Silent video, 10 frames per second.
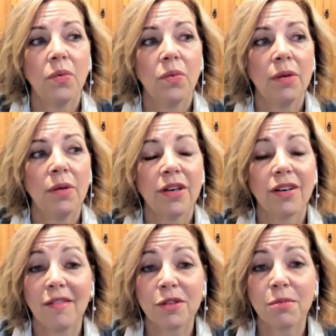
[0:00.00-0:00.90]
women are
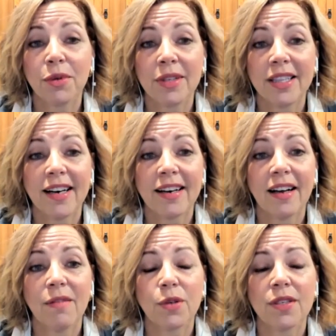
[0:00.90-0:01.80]
comfortable with that
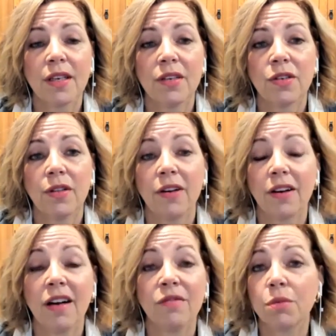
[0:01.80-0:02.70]
conversation. They're
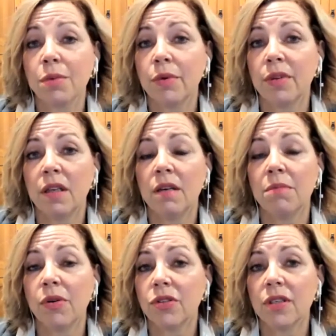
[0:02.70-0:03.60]
comfortable with the
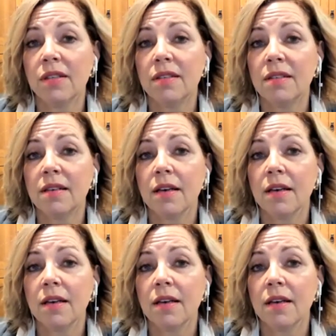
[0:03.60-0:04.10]
emotions